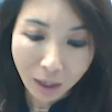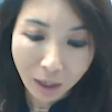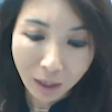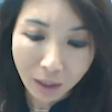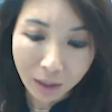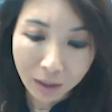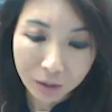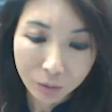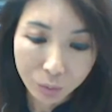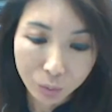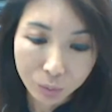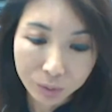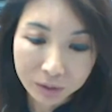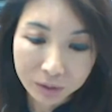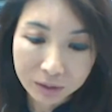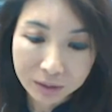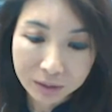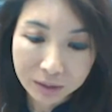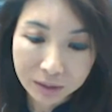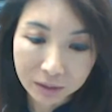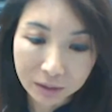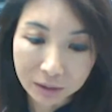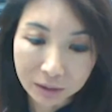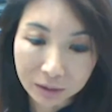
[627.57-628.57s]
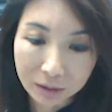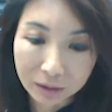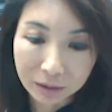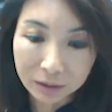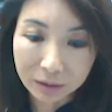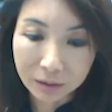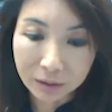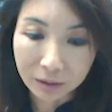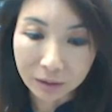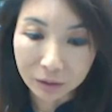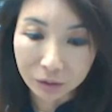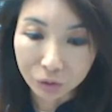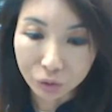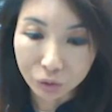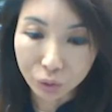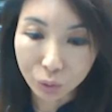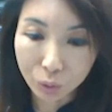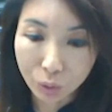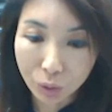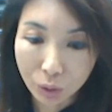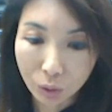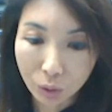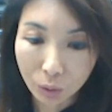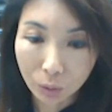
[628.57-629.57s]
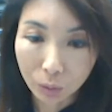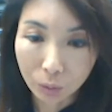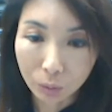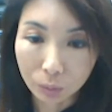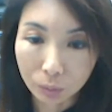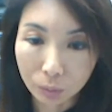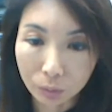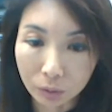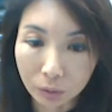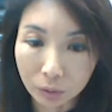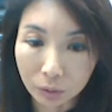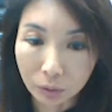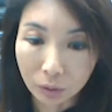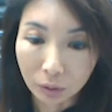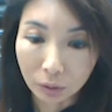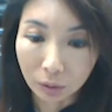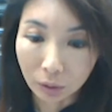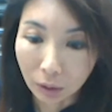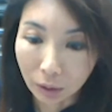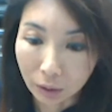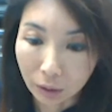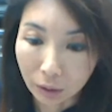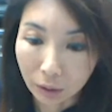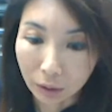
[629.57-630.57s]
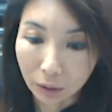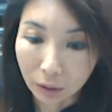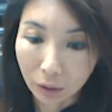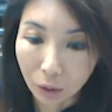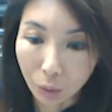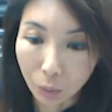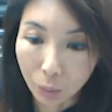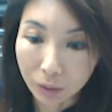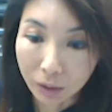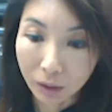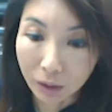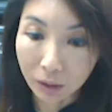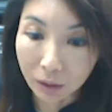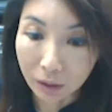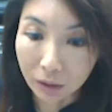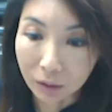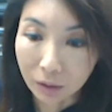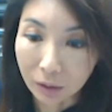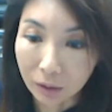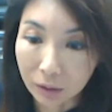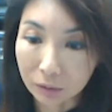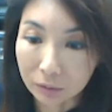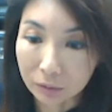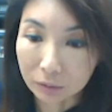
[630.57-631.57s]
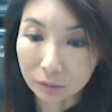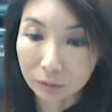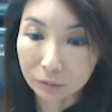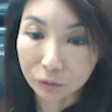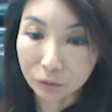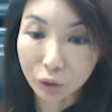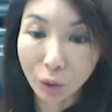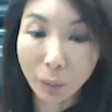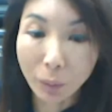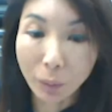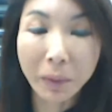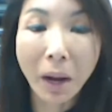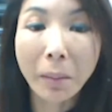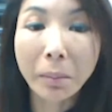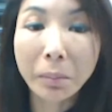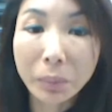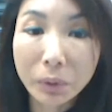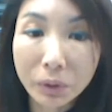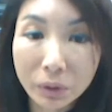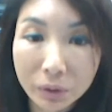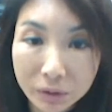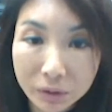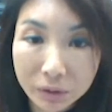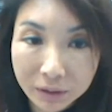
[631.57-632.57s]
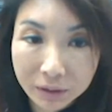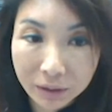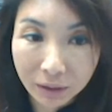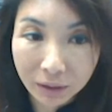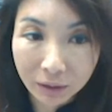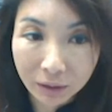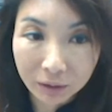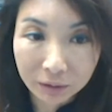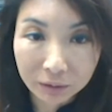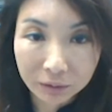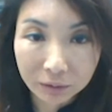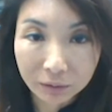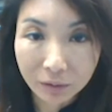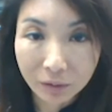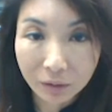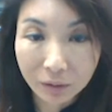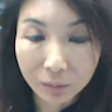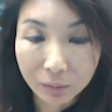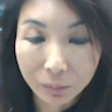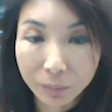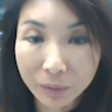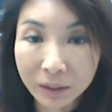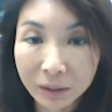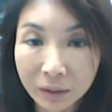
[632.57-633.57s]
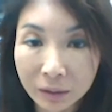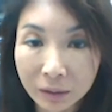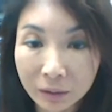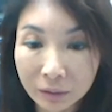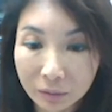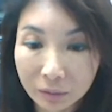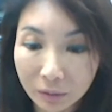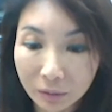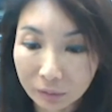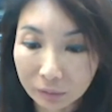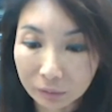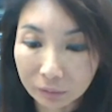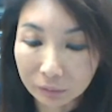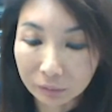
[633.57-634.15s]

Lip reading: I would need to know, like, okay, some numbers, being